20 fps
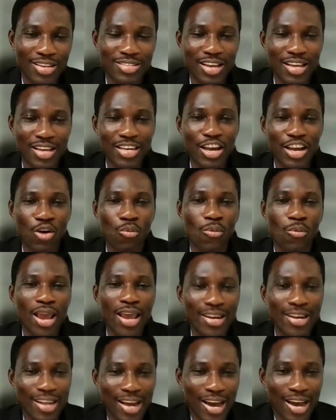is in a
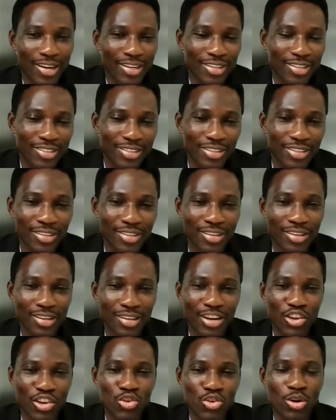way that
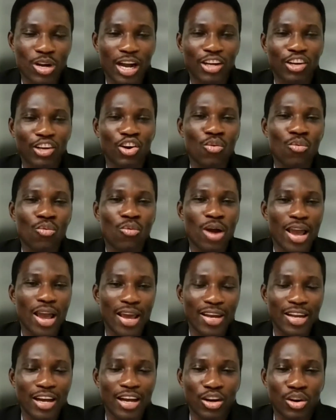you cannot
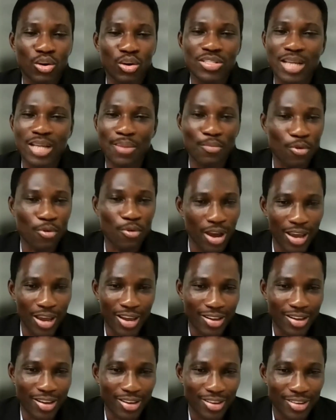wear the clothes
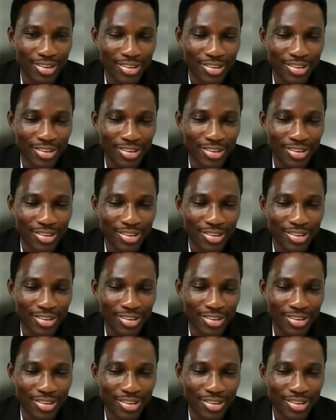somewhere,